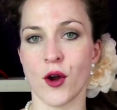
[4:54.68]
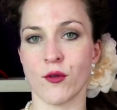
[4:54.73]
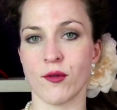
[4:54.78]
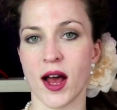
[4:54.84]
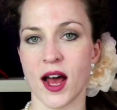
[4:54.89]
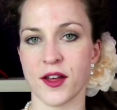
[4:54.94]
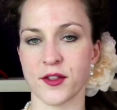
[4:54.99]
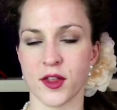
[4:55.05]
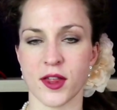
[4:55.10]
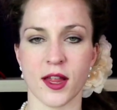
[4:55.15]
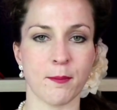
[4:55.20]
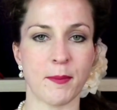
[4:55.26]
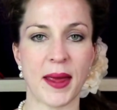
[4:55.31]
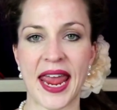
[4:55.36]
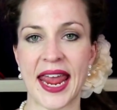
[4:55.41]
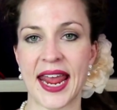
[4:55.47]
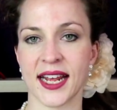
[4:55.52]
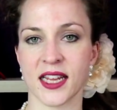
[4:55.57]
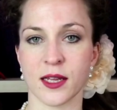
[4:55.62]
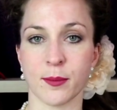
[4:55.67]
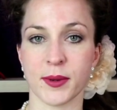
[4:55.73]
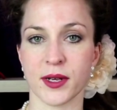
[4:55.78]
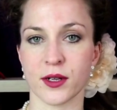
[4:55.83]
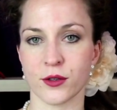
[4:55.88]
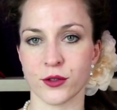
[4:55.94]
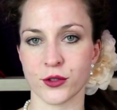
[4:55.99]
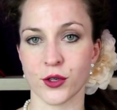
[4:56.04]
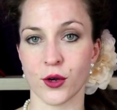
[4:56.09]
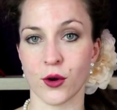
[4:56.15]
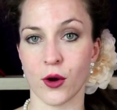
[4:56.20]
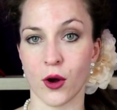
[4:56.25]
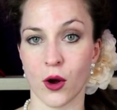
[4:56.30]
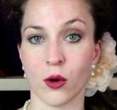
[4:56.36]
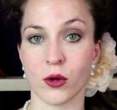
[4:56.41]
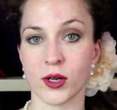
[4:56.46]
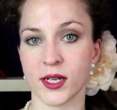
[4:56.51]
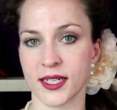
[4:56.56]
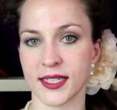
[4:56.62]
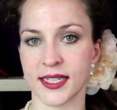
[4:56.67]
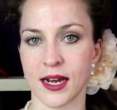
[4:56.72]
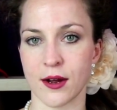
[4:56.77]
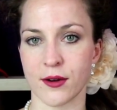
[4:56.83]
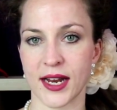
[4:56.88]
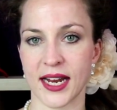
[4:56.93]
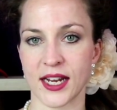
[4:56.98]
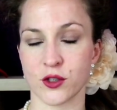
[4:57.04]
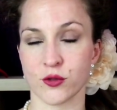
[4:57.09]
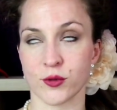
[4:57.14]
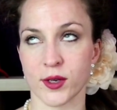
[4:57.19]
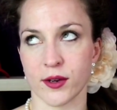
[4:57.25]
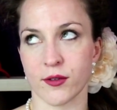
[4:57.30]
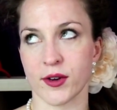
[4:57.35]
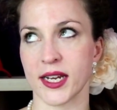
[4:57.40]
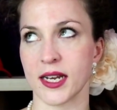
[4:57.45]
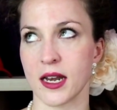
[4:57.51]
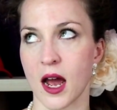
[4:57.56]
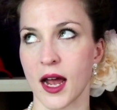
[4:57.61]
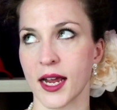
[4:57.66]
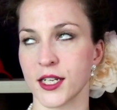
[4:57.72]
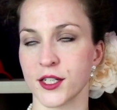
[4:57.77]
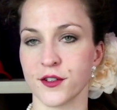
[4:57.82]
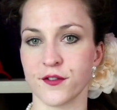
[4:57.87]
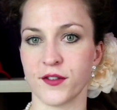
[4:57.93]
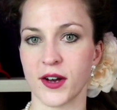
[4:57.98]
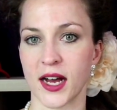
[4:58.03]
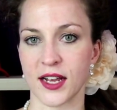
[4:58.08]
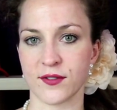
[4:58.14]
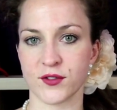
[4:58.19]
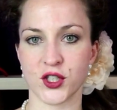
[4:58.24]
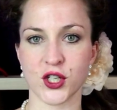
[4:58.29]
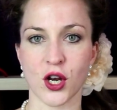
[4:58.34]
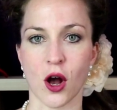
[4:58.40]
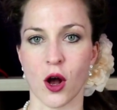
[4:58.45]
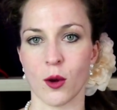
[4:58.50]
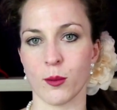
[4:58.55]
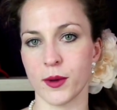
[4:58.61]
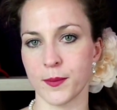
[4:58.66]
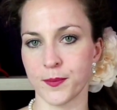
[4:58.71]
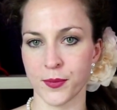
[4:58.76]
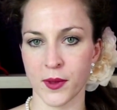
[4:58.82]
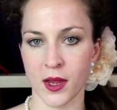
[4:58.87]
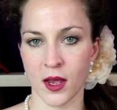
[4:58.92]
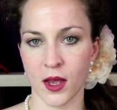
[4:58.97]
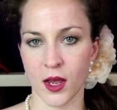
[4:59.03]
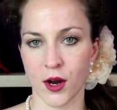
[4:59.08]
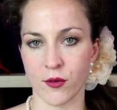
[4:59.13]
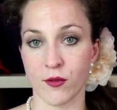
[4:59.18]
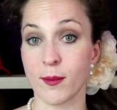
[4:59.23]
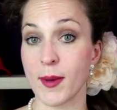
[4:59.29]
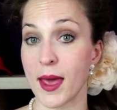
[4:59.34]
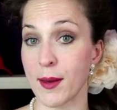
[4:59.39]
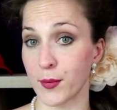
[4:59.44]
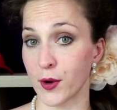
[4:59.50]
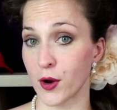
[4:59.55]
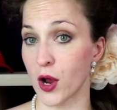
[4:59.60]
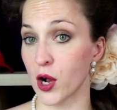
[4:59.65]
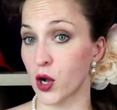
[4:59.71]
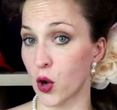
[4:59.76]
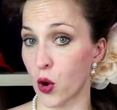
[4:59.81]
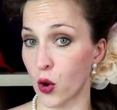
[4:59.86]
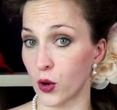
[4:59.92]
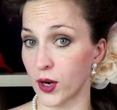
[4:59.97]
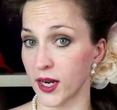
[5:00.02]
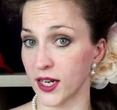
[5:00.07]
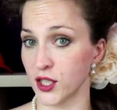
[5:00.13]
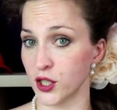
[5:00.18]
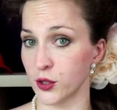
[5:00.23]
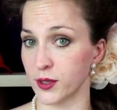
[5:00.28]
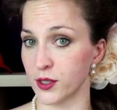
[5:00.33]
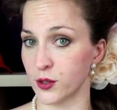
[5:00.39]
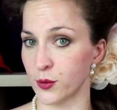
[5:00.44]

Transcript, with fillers: rather than paying the bills or holding down a dreary 9 to 5 job. Remember, according to a